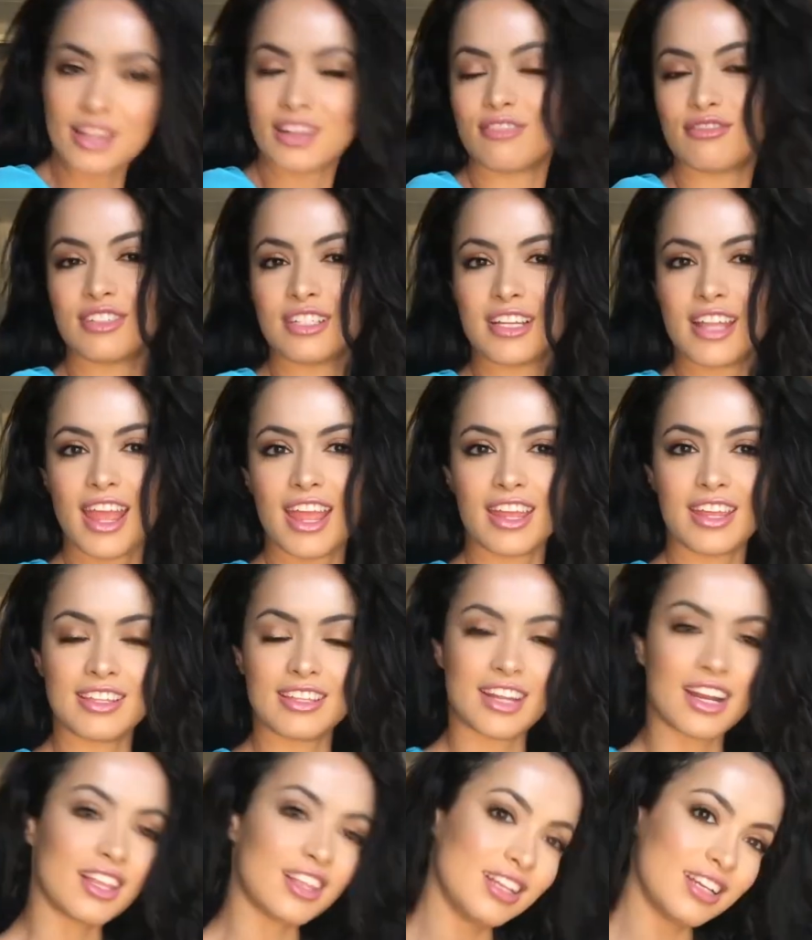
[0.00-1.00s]
not every
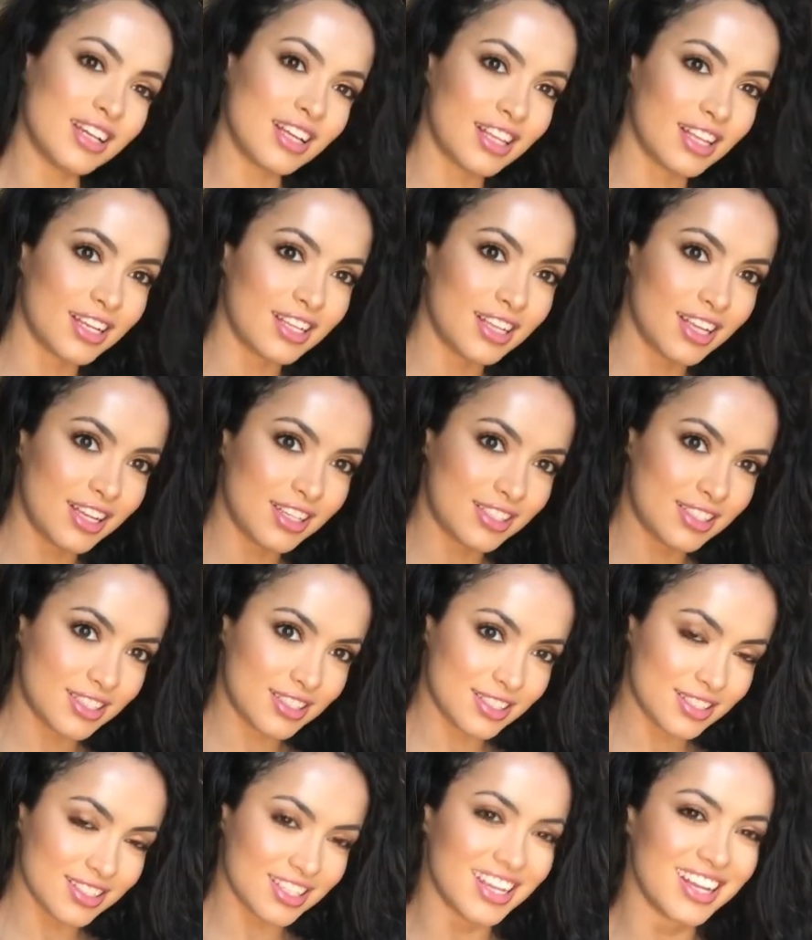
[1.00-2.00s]
day that I look like
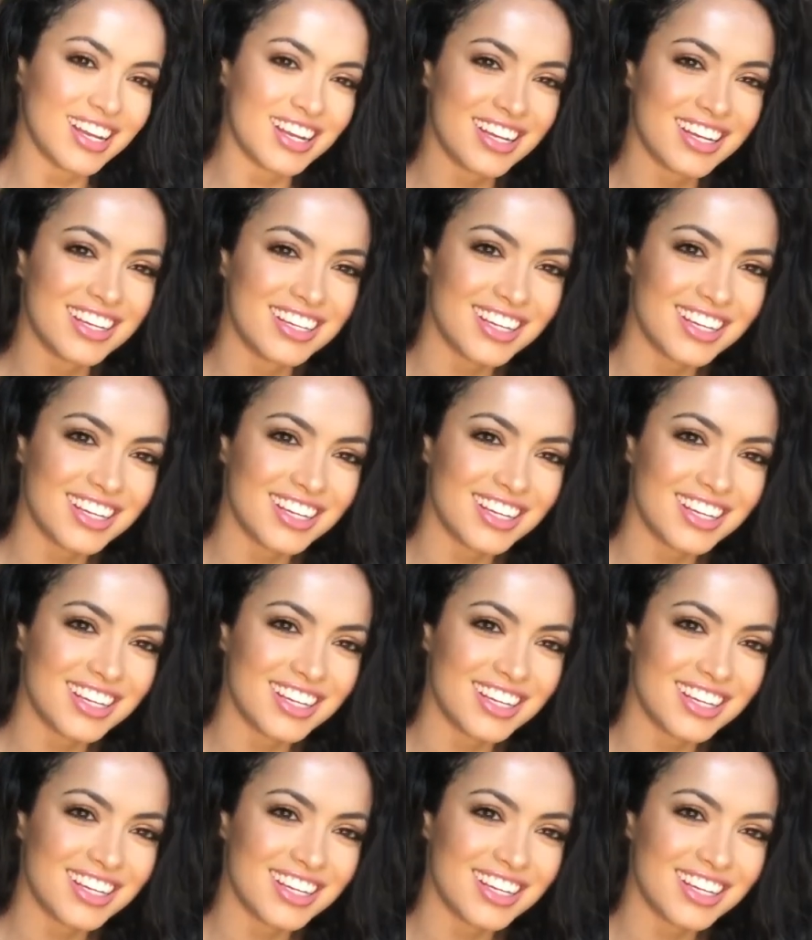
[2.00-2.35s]
this.